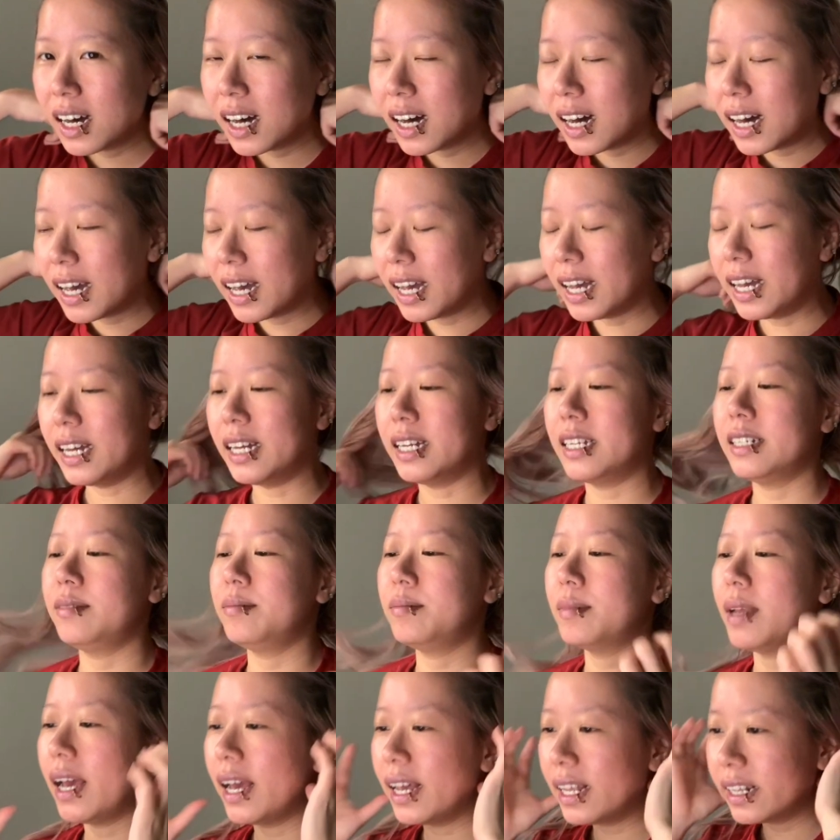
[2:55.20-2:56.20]

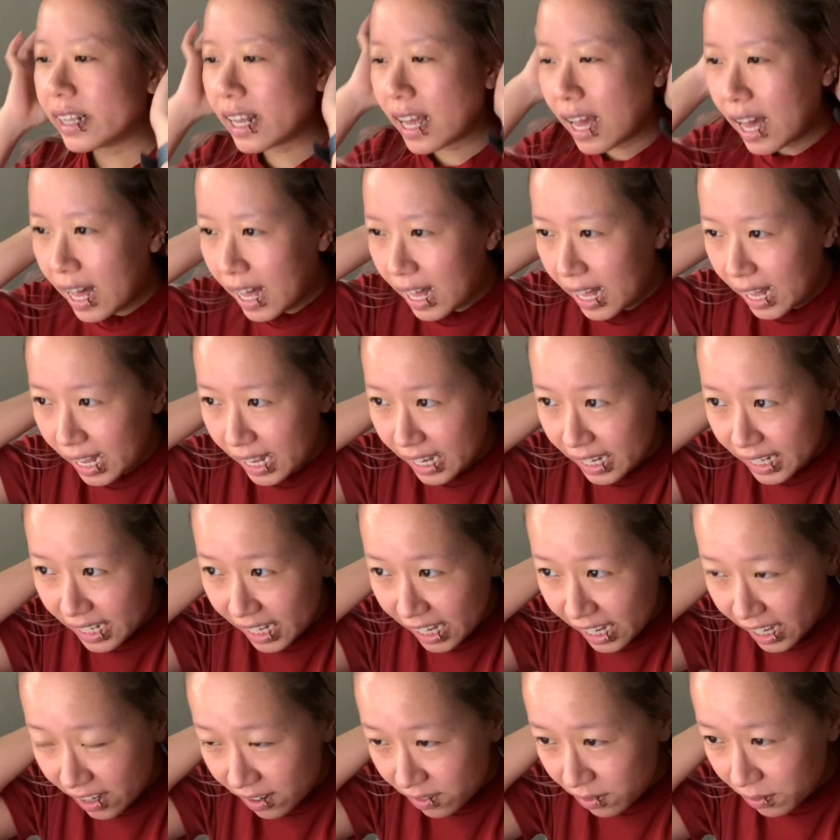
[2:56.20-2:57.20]
and I
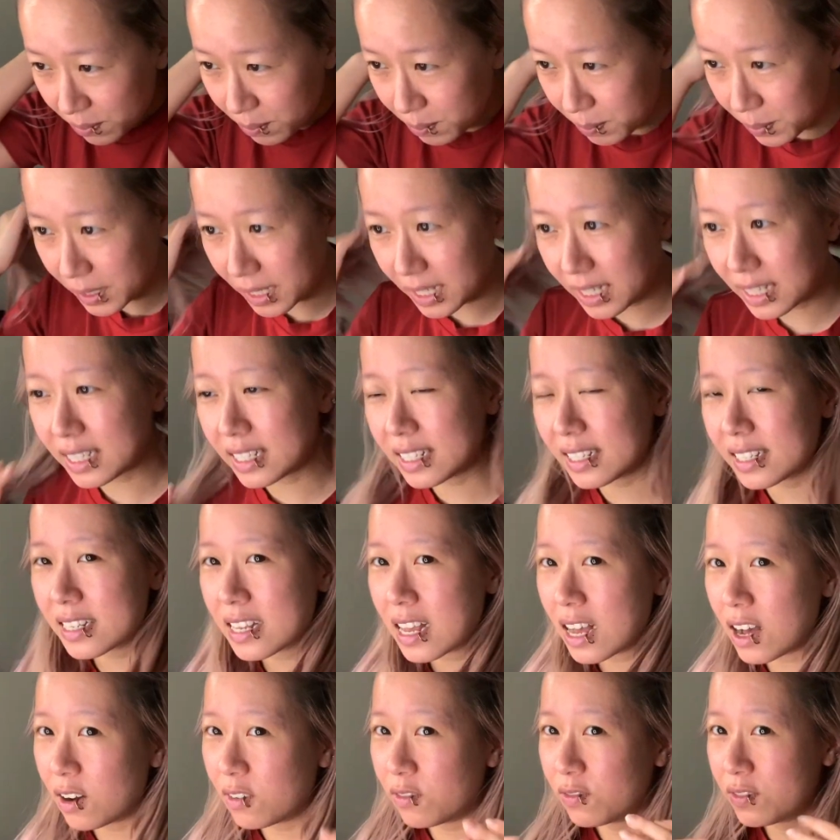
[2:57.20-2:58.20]
have been
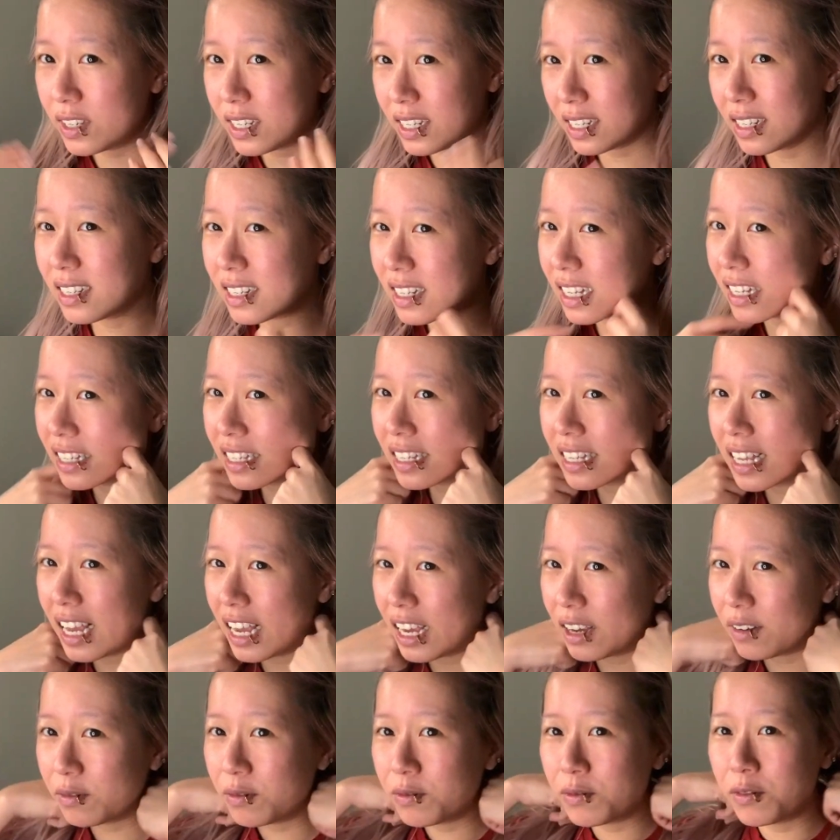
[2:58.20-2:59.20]

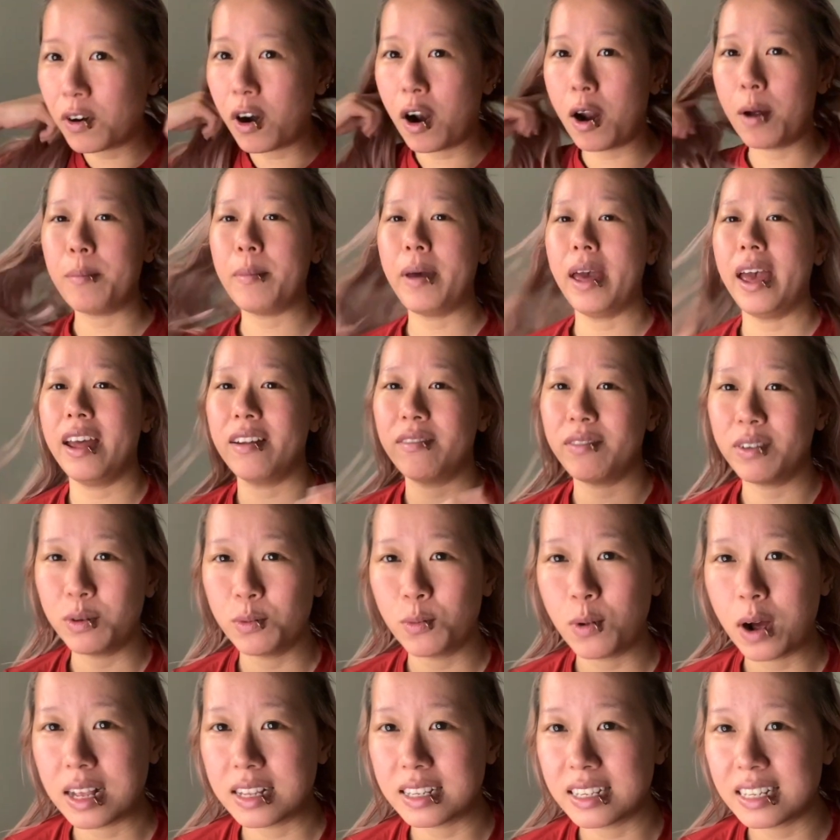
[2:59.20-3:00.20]
self-distancing from
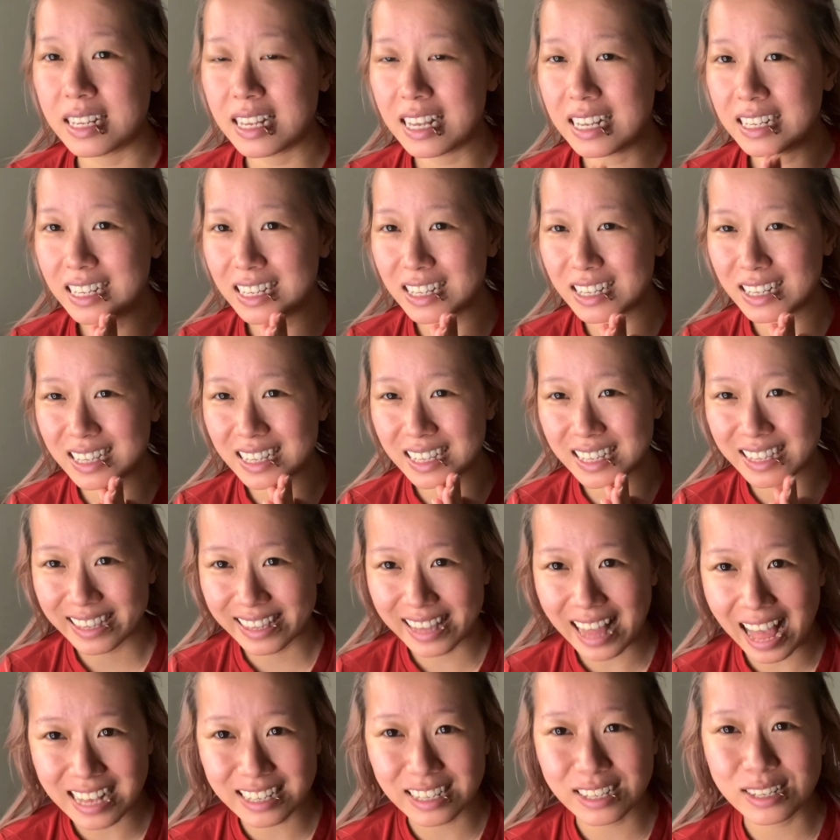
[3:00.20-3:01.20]
everyone since
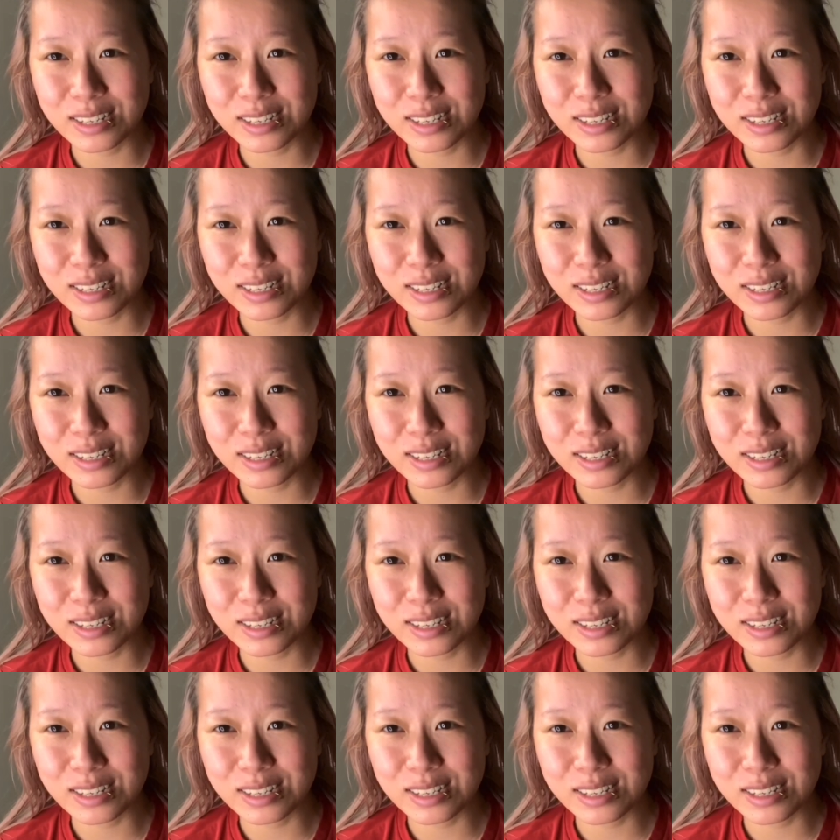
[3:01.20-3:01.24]
last